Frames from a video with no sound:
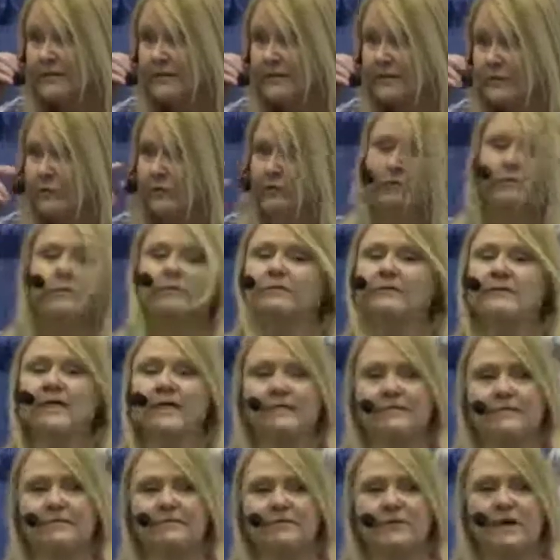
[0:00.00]
to
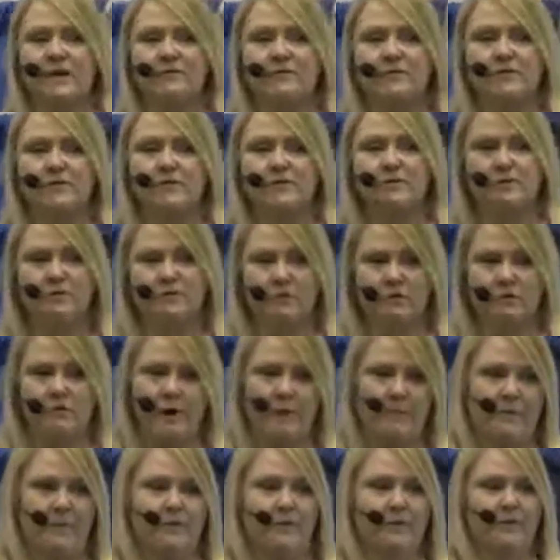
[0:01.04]
take some time to
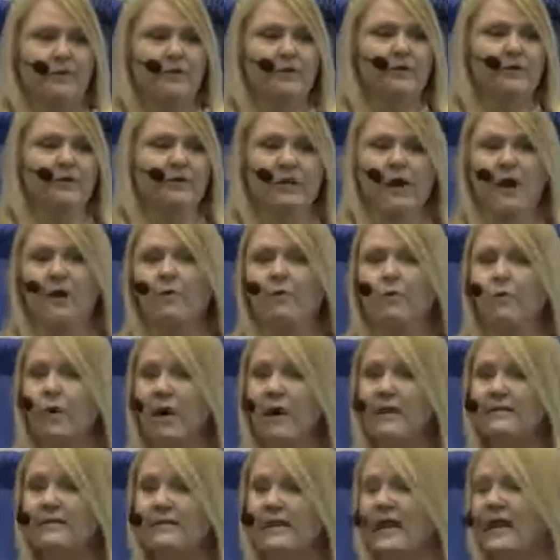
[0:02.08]
write my book. I
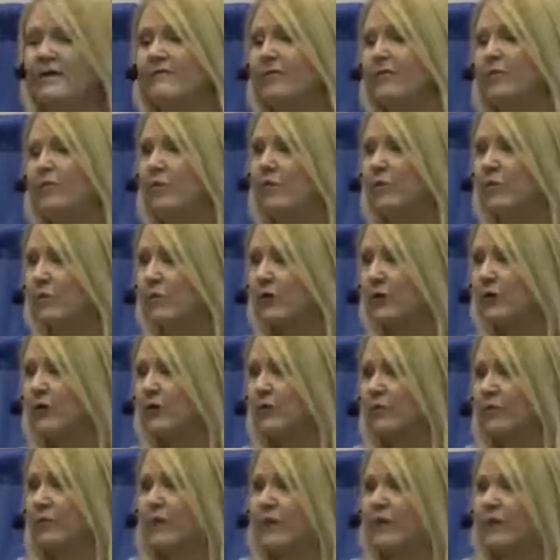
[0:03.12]
want to have a
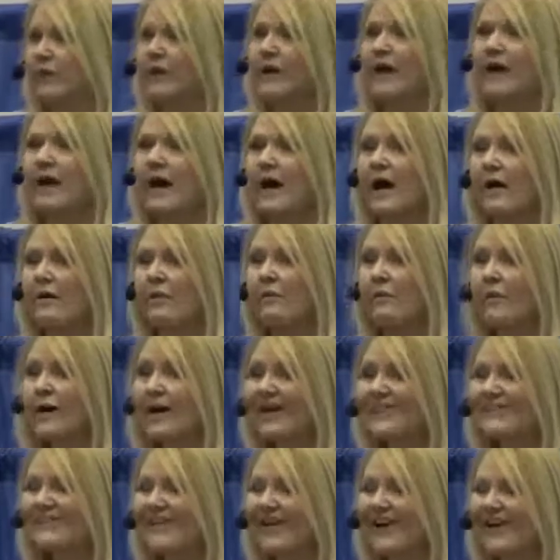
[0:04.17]
corporate career. I
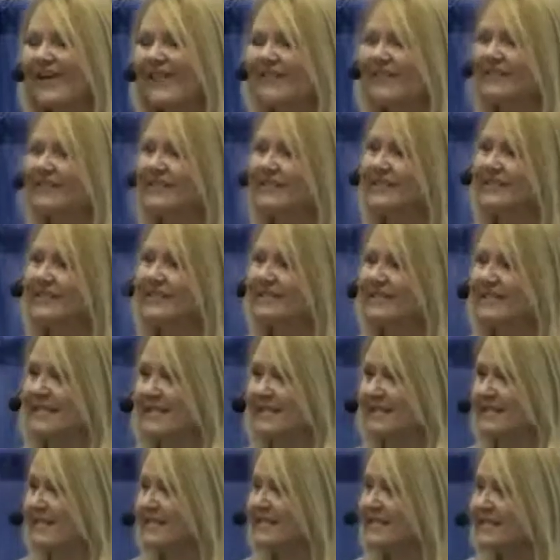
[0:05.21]
want all of these
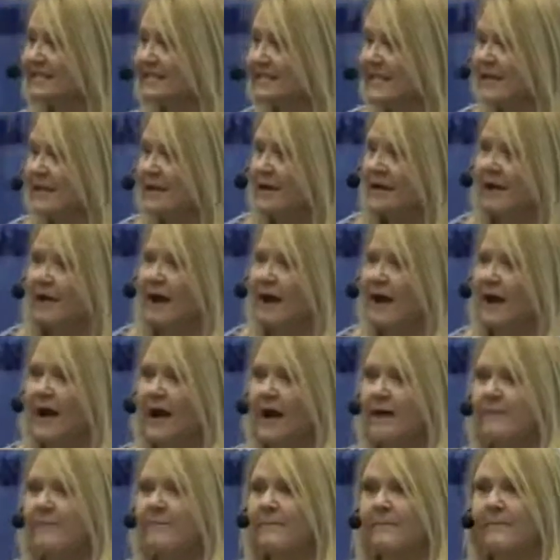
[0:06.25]
things,
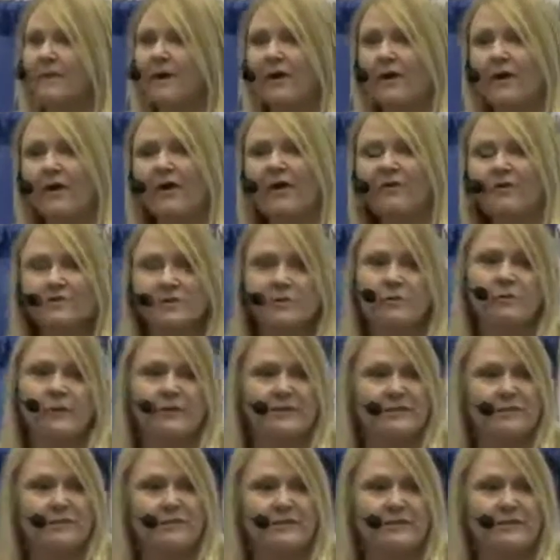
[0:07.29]
but I also
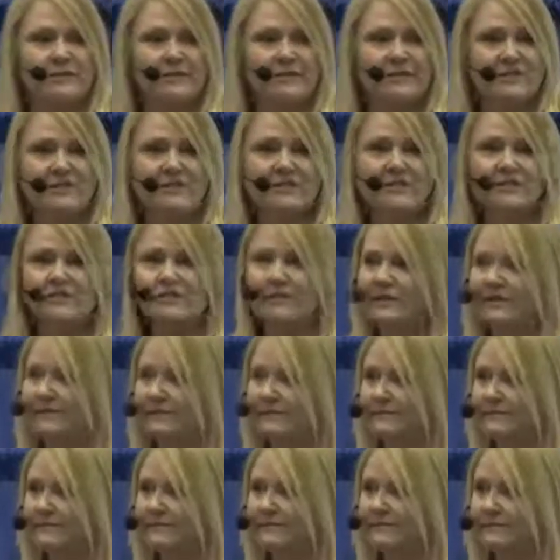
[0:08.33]
want to raise my
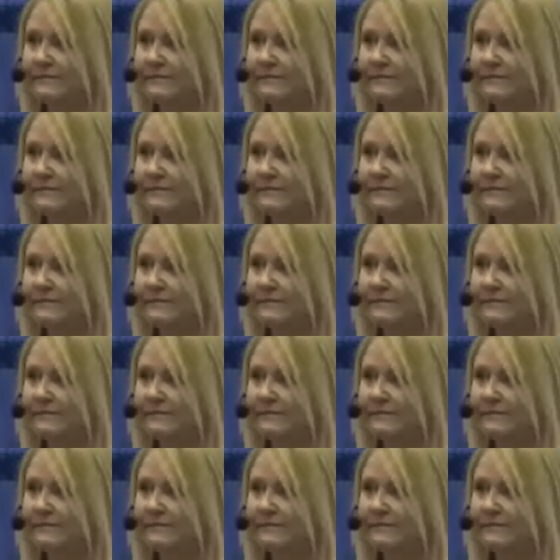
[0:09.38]
children.